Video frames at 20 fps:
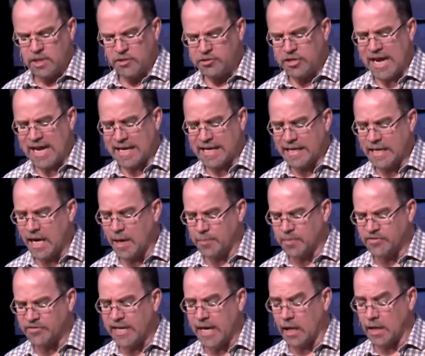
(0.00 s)
shacking up
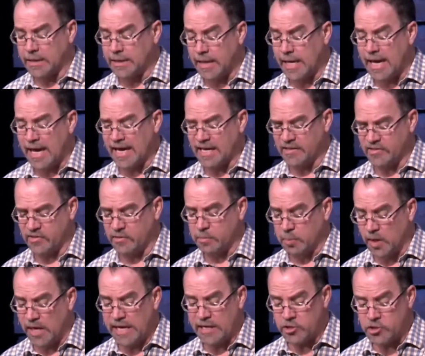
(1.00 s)
and telling lies and
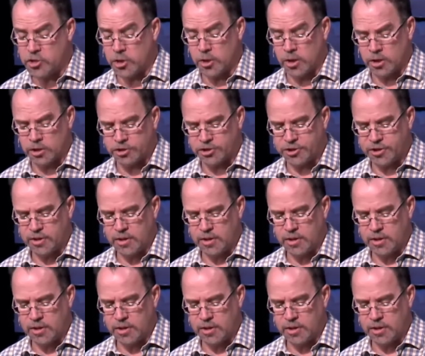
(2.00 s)
playing church,